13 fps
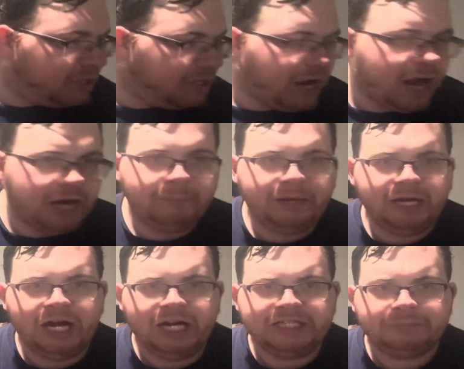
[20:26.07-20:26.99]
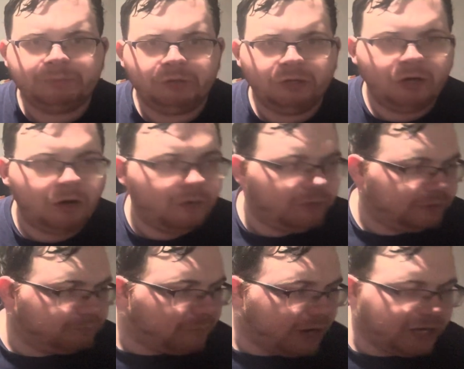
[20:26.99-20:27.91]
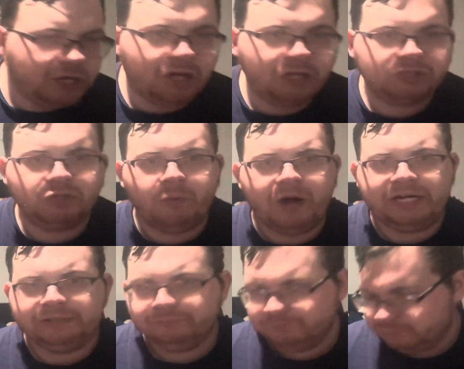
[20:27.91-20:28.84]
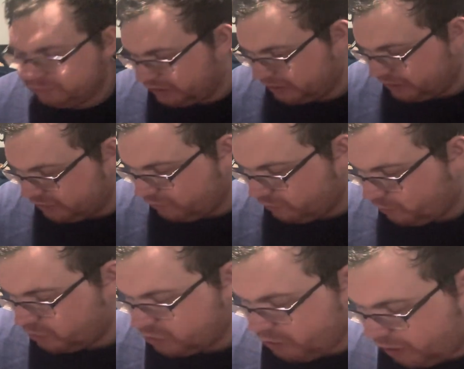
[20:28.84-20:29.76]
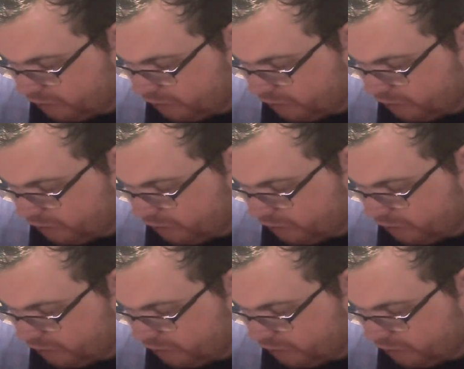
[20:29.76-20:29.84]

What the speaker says: out of my Heights Pearl and my Hustle Wine. This is a little stronger